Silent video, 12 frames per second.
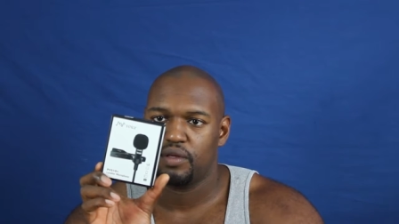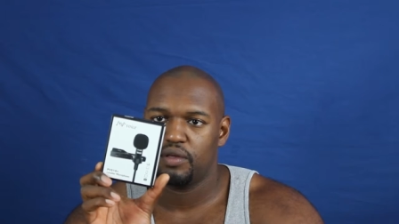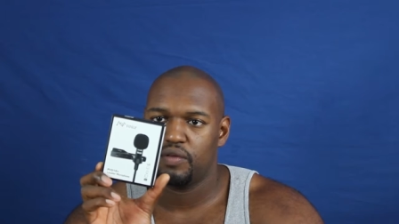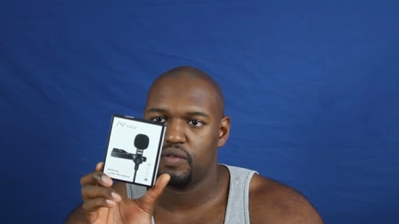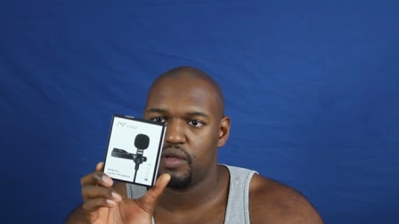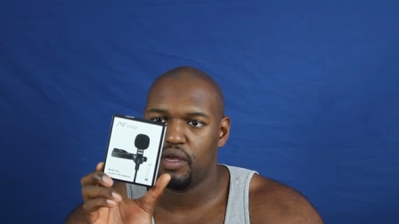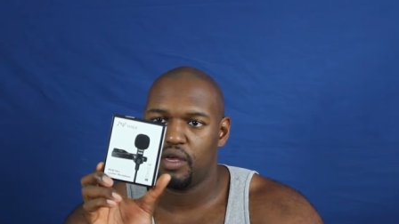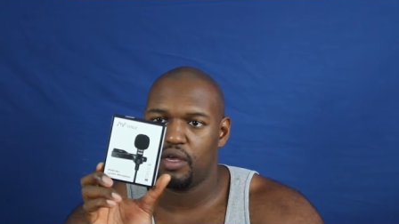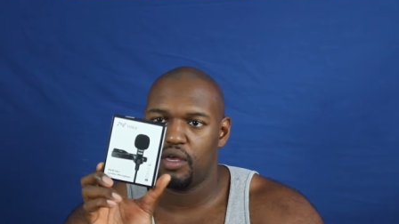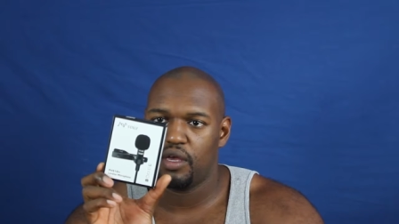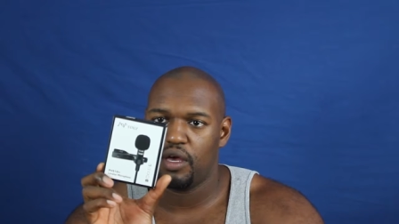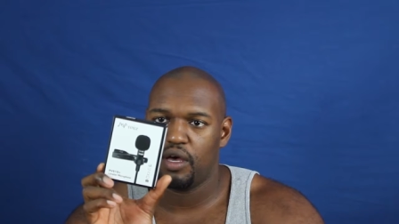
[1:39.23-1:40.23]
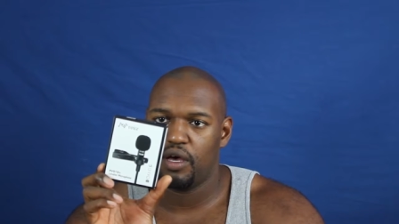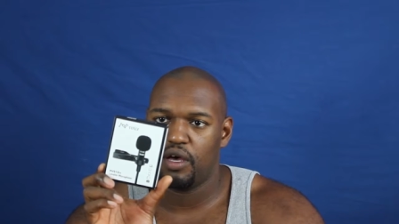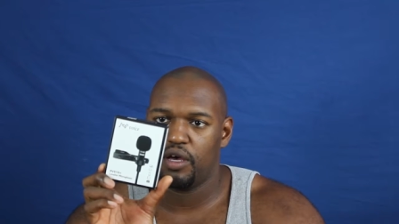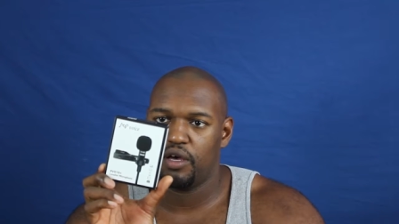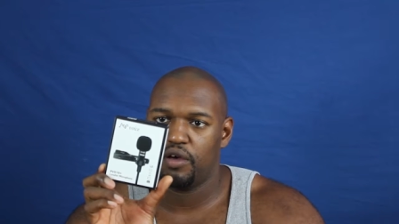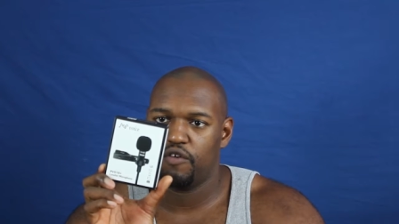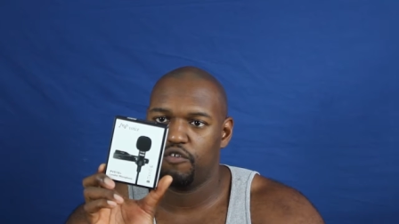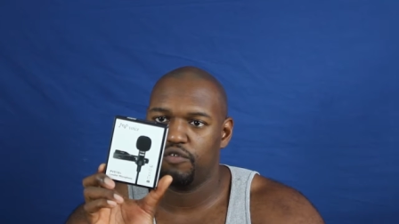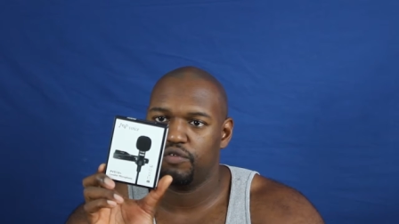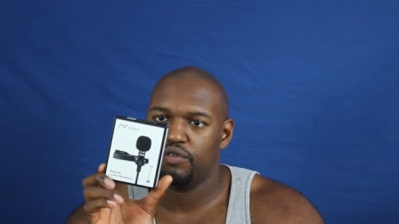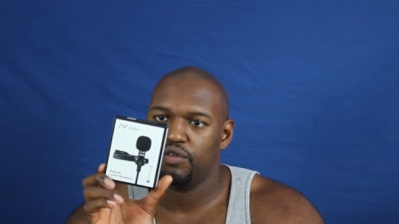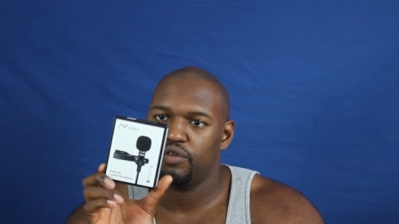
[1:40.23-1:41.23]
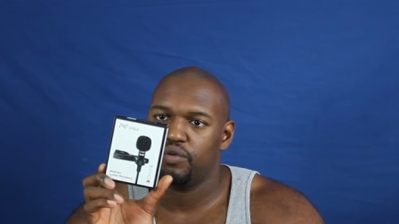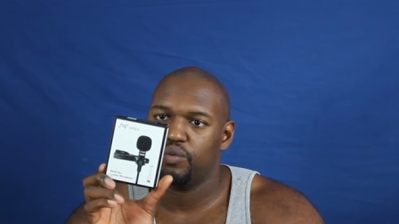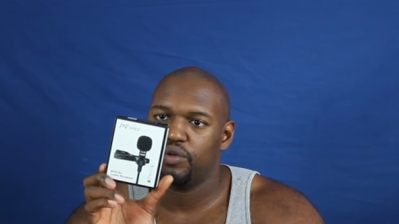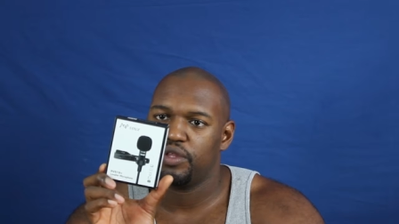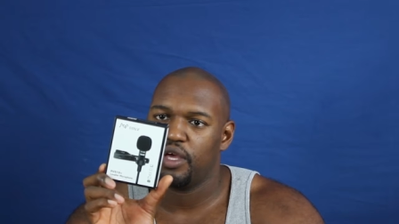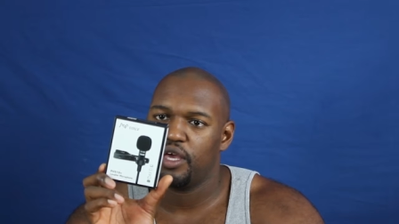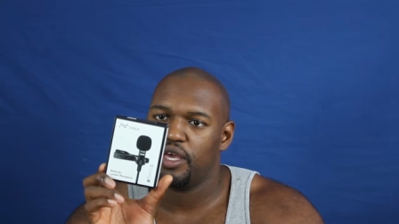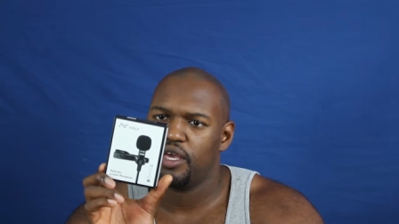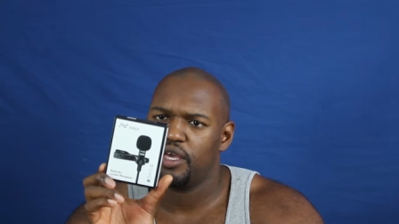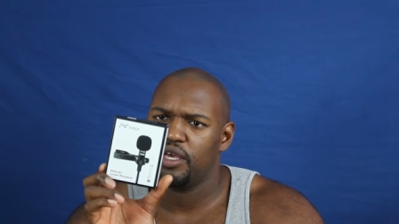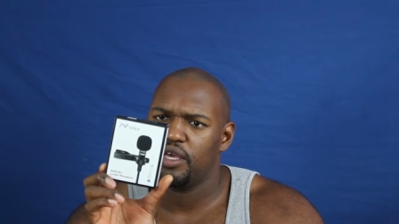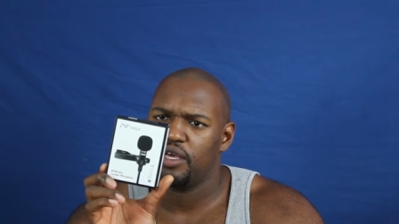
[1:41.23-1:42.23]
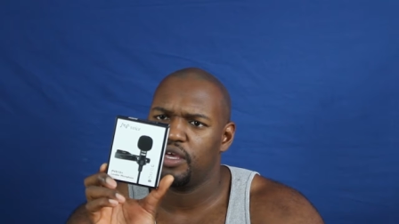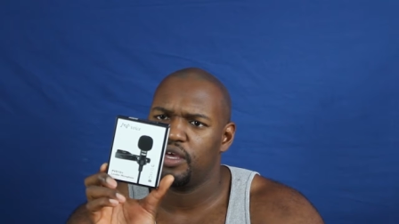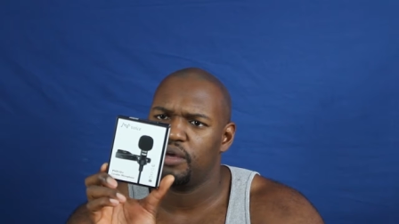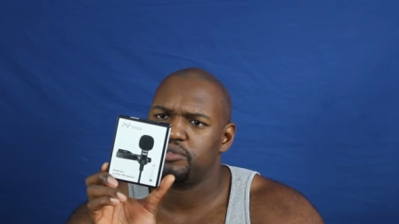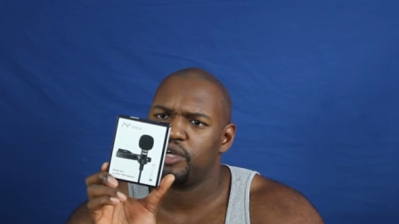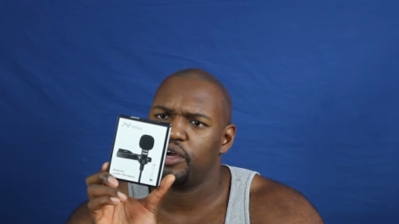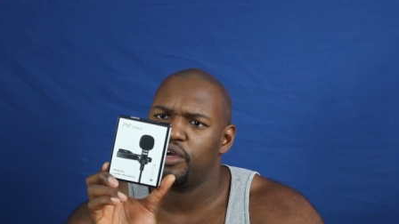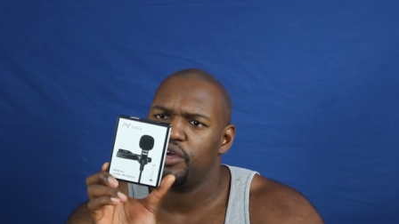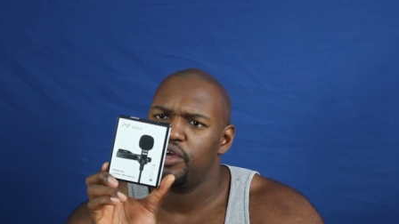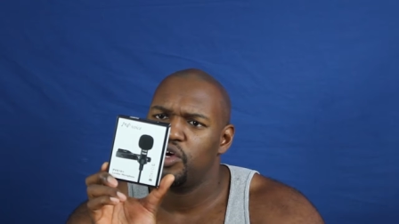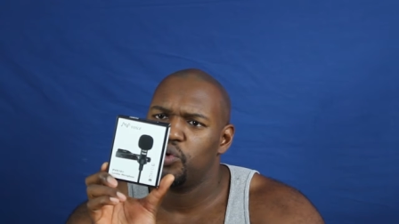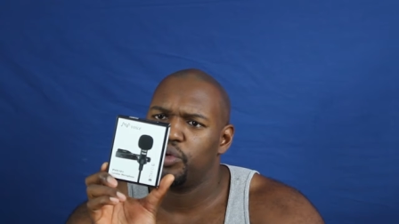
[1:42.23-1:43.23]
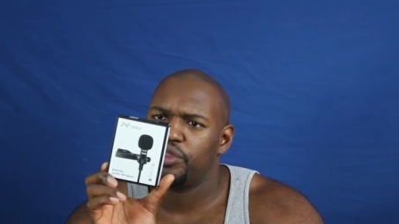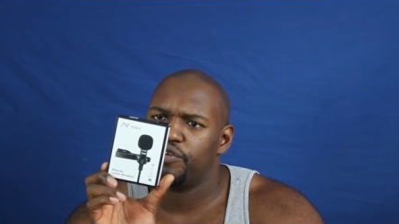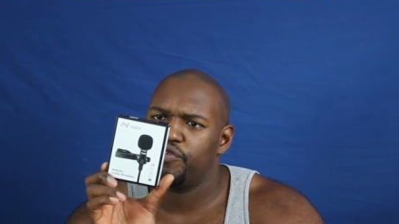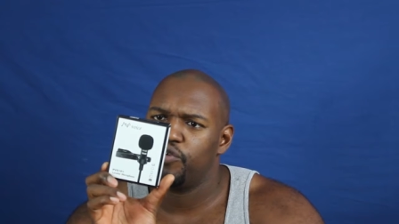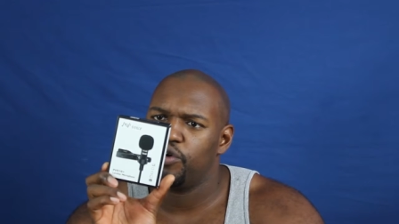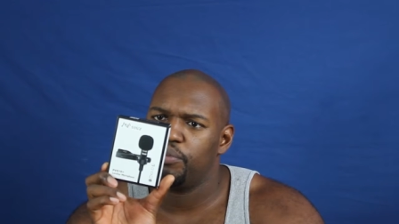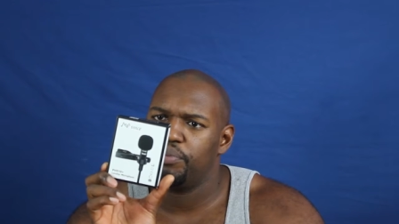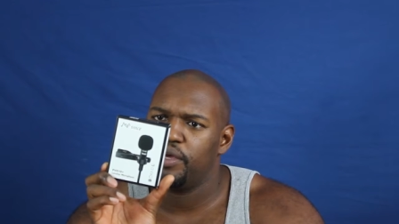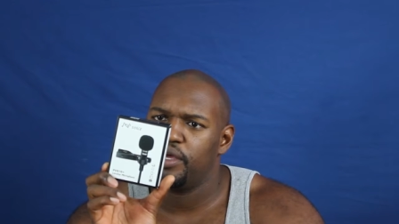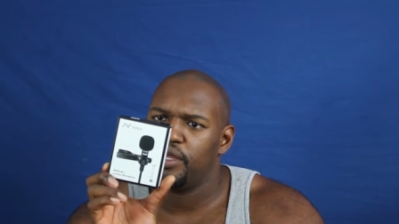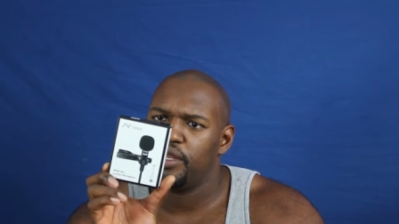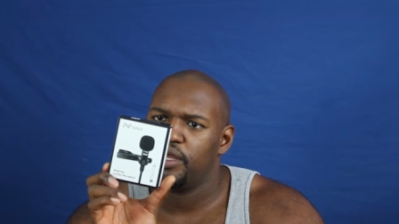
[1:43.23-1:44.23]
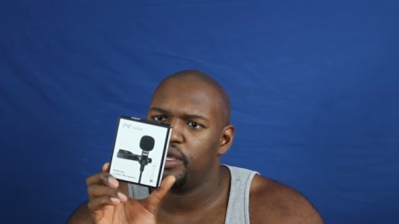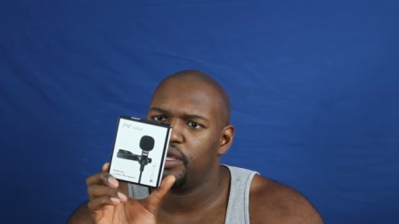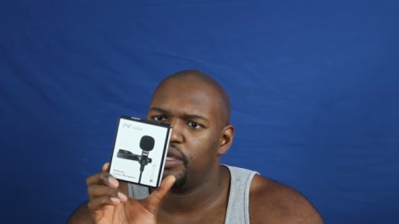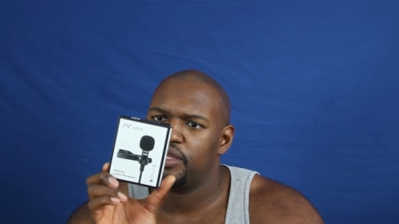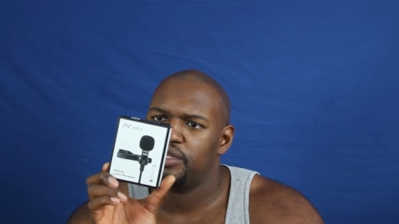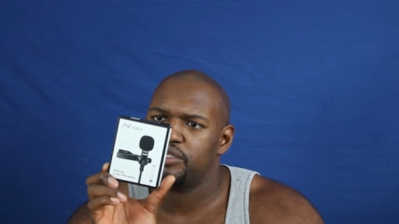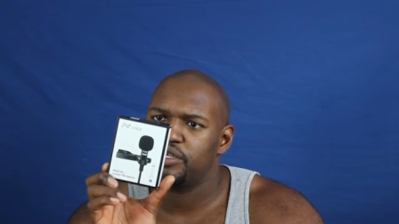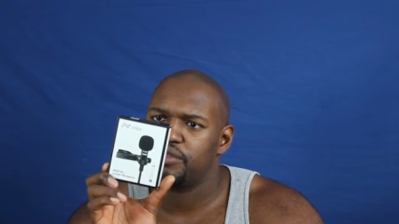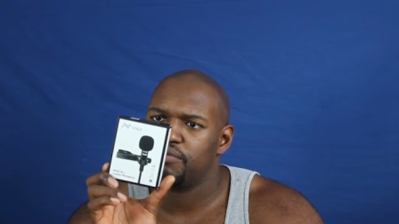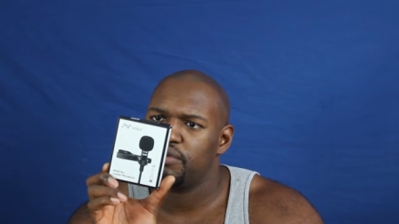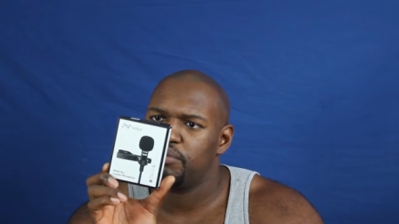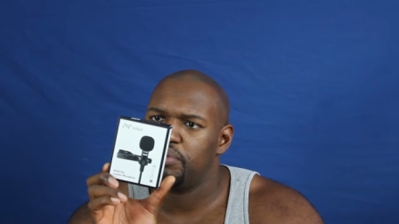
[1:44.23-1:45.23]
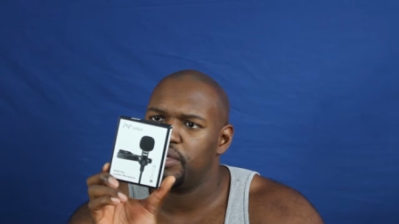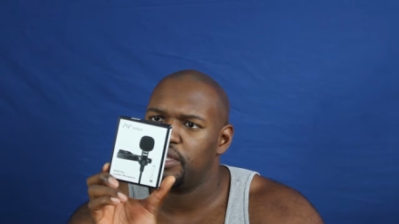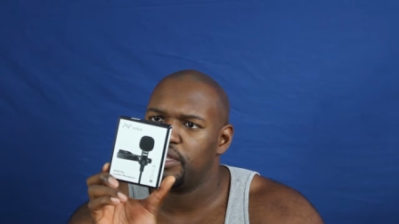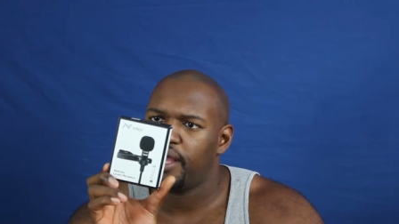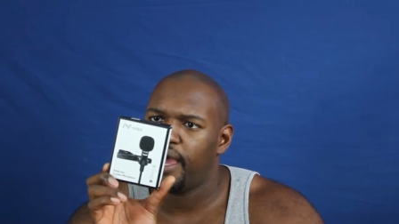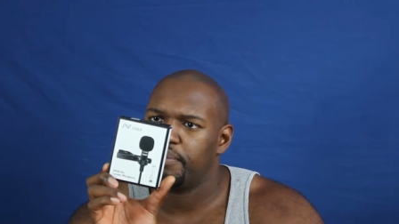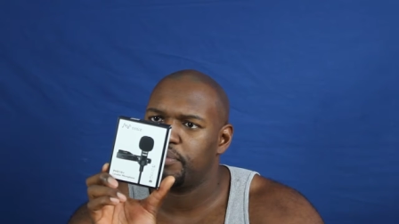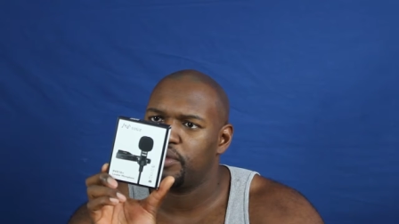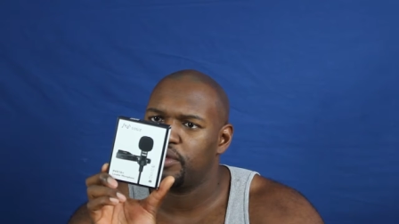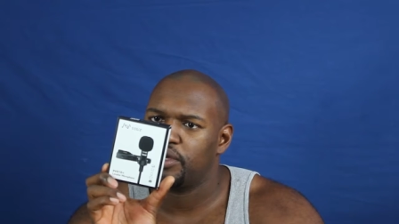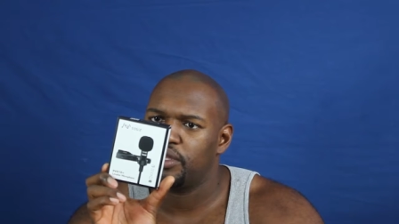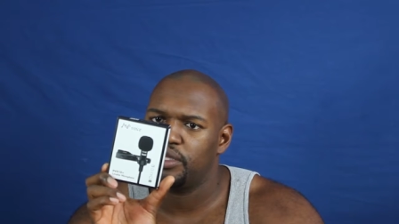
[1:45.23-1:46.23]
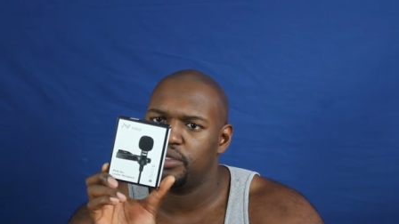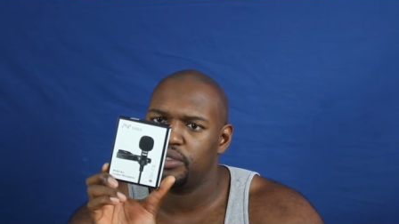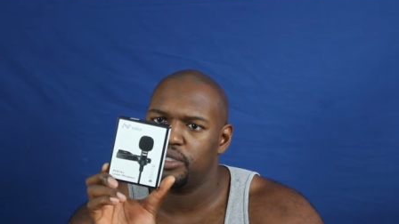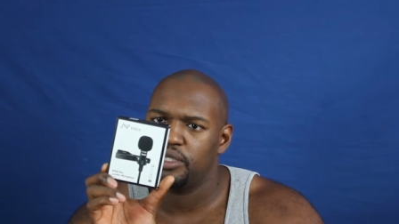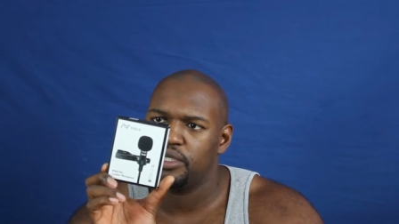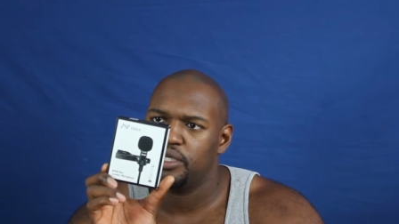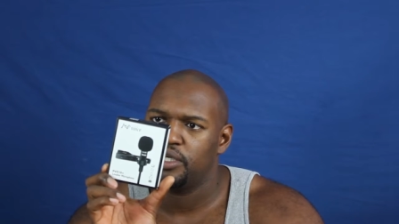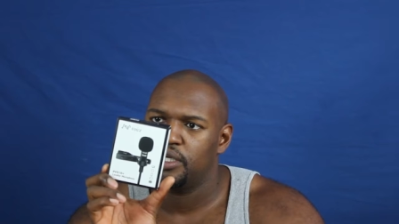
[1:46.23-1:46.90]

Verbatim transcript: It's a with the 4-pin to 3-pin adapter included.